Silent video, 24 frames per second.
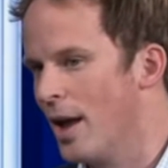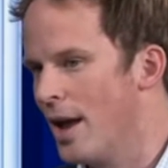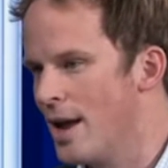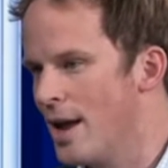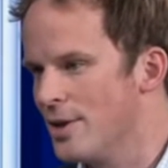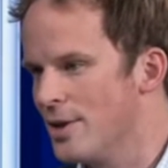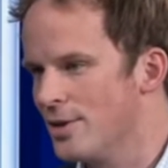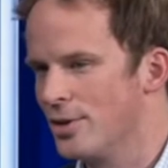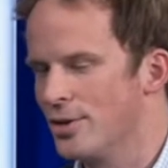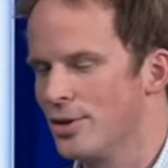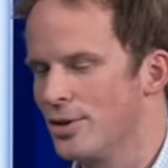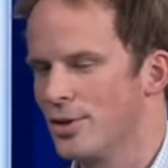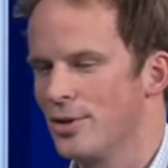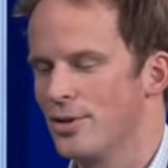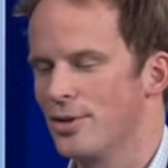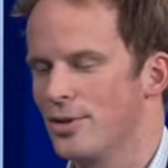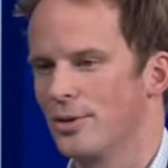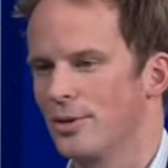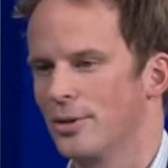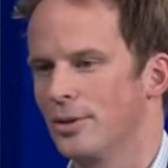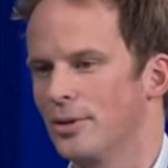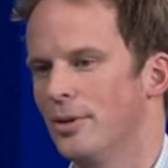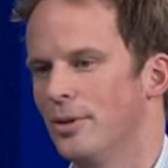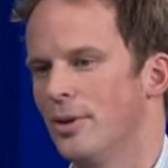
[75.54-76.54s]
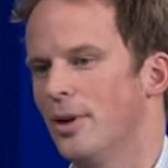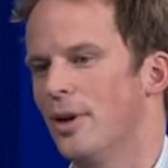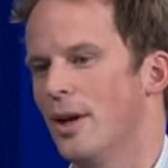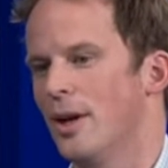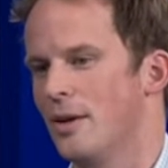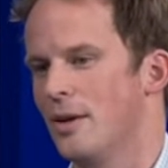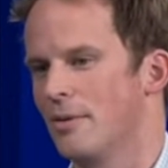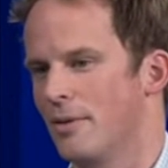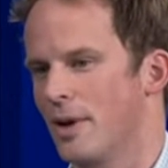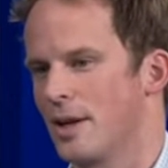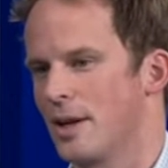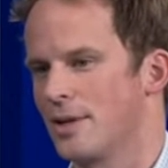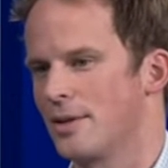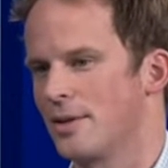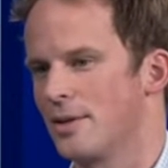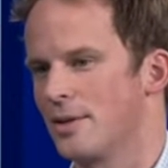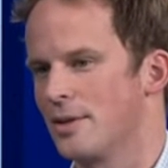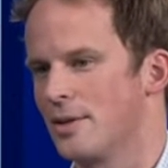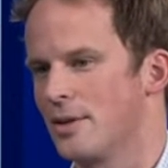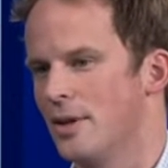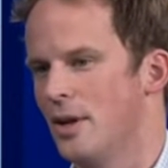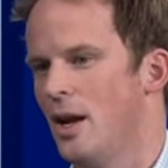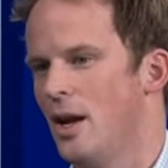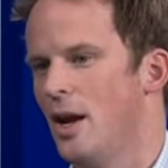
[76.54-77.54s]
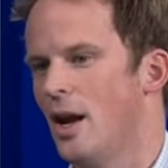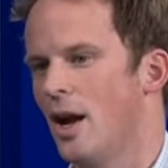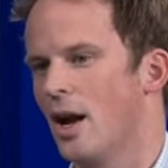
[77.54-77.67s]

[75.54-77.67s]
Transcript: institutional investors.